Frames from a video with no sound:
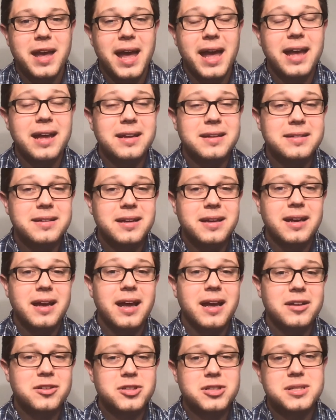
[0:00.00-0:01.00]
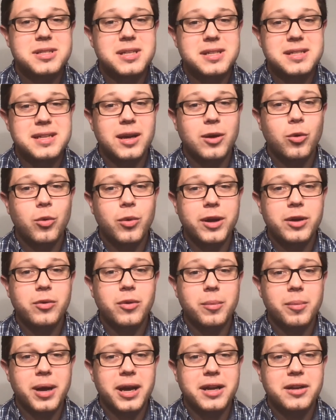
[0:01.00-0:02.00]
And just as a quick
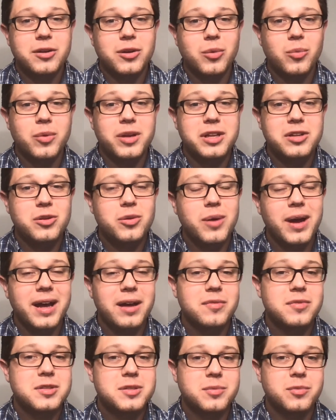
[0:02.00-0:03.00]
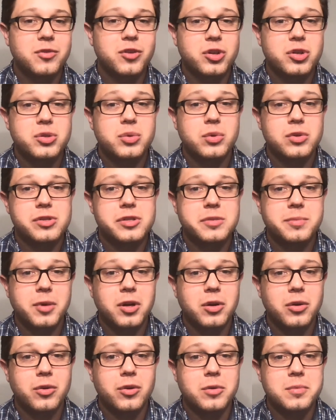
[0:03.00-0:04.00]
reminder, we do have some virtual
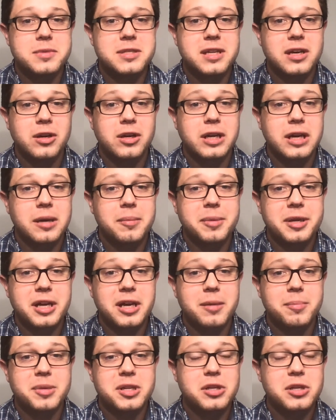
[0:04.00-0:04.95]
small groups that are coming up,